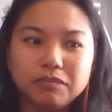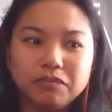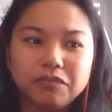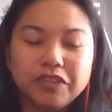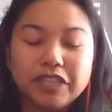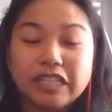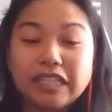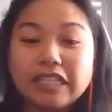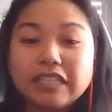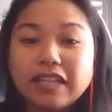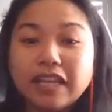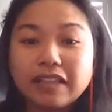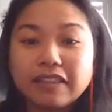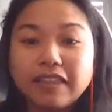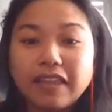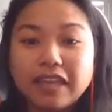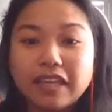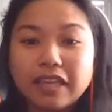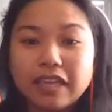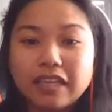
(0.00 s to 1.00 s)
feeling like
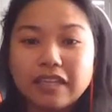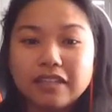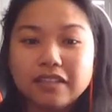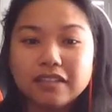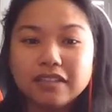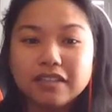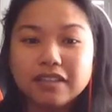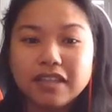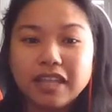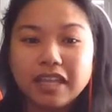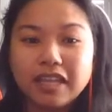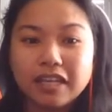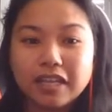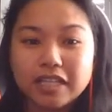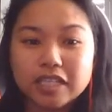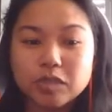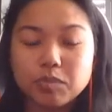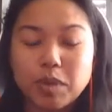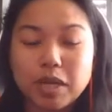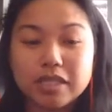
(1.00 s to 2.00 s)
they can
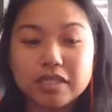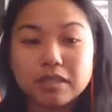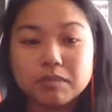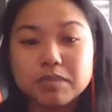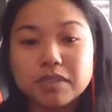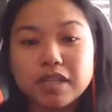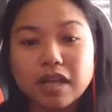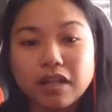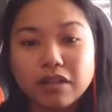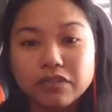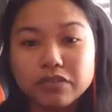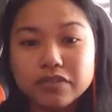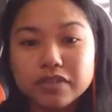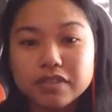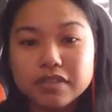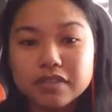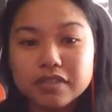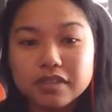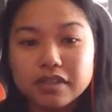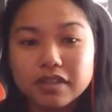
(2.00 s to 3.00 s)
express themselves
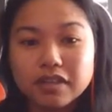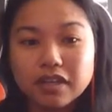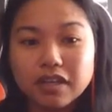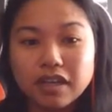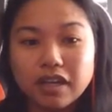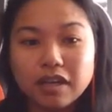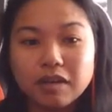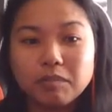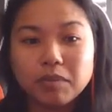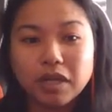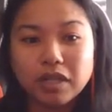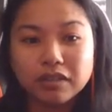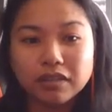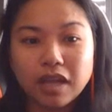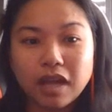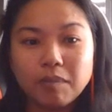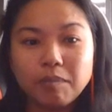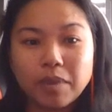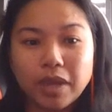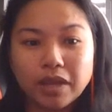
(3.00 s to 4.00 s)
a
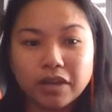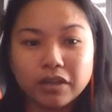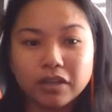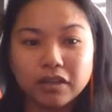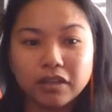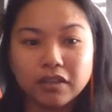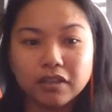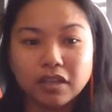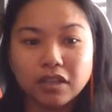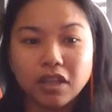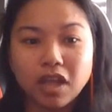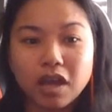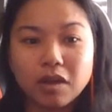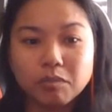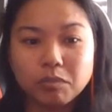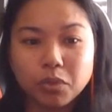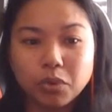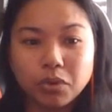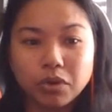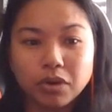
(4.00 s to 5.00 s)
lot better and a lot
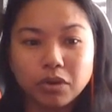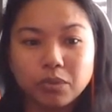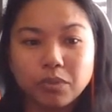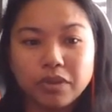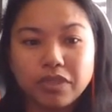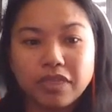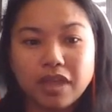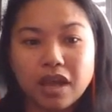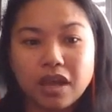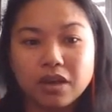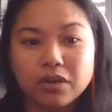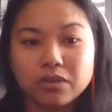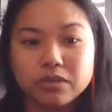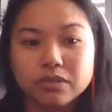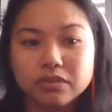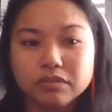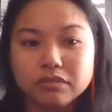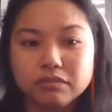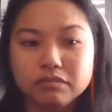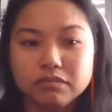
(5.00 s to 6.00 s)
more without